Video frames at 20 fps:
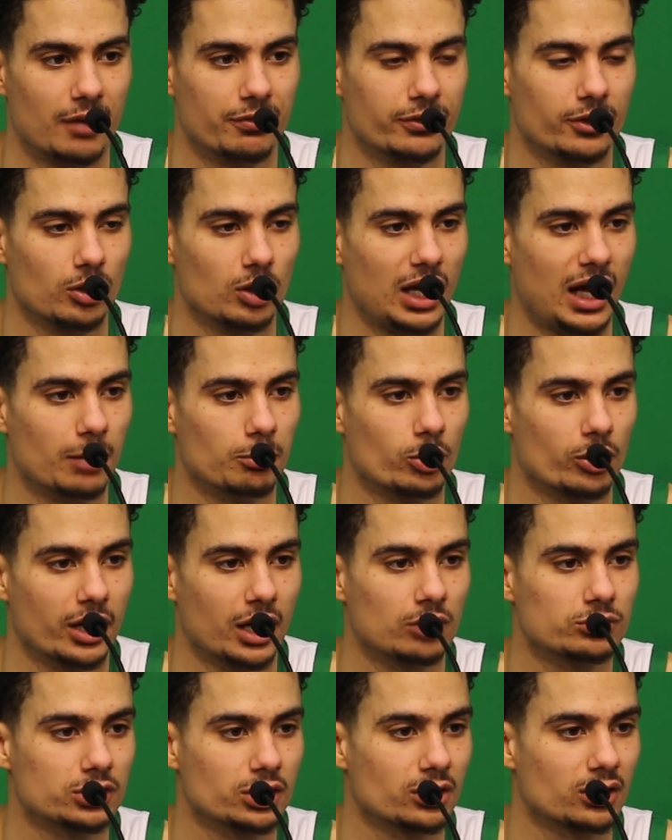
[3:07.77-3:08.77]
feel a lot more
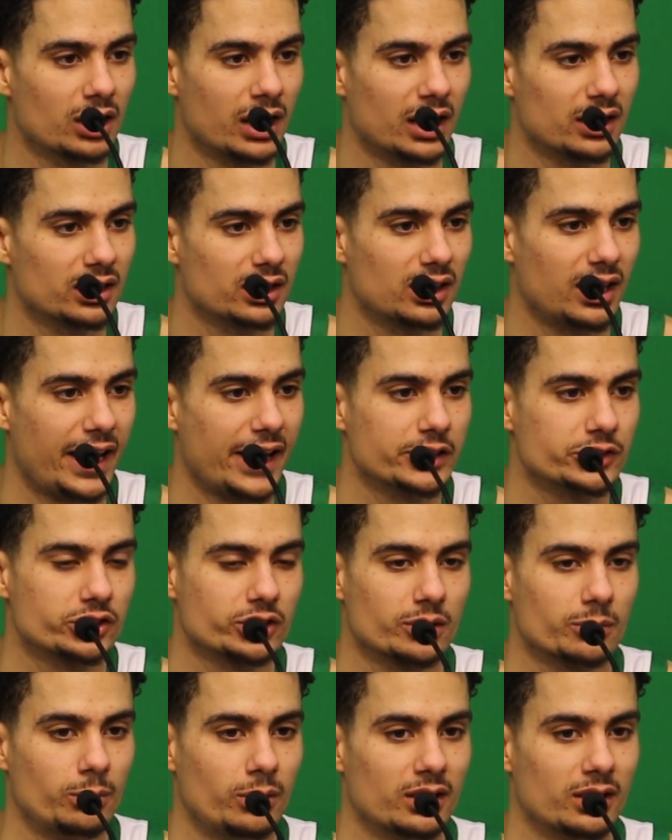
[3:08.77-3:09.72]
healthier than I did last year.